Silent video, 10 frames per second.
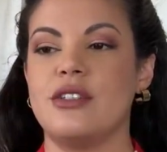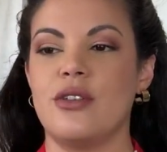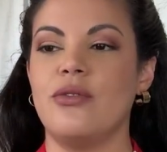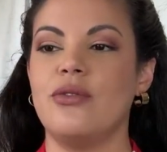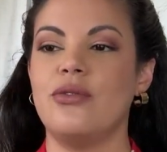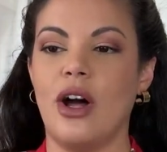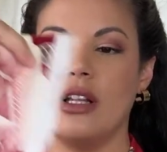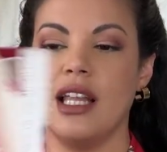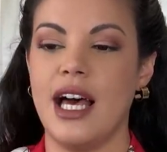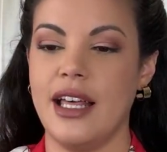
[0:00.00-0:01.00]
It's a
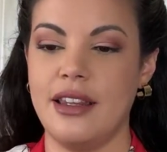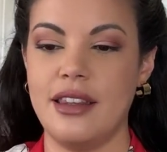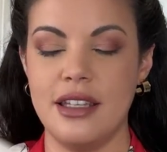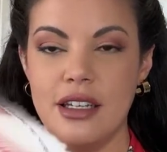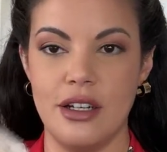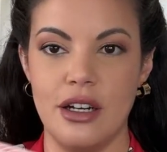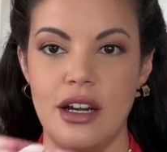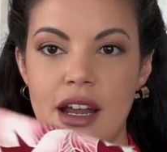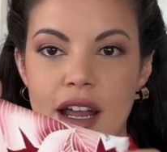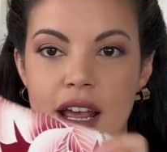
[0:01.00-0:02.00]
lot thinner,
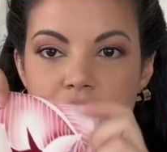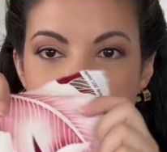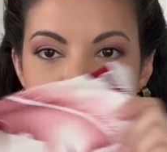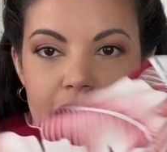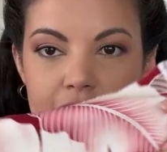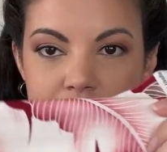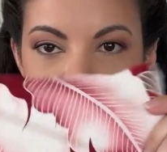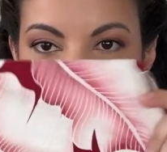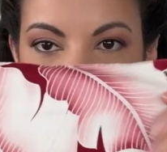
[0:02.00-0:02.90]
and